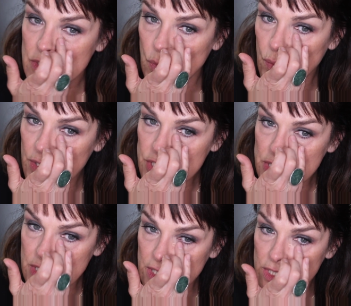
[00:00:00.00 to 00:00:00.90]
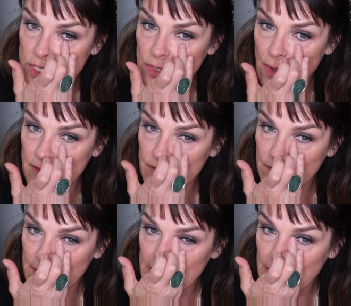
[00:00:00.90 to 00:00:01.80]
So we're just going to do a
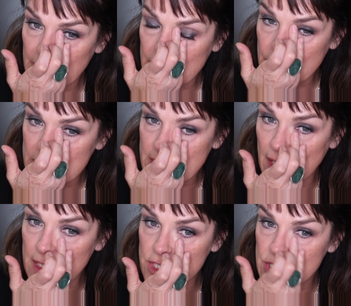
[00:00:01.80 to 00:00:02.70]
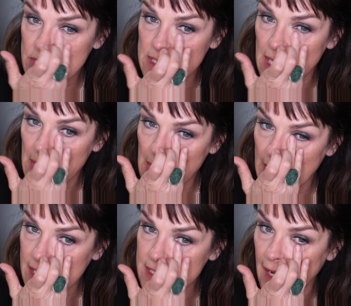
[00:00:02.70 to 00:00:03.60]
very, you can tell it's just a
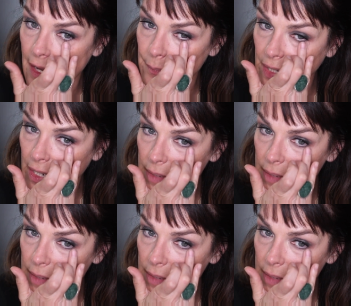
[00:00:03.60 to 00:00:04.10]
light tapping.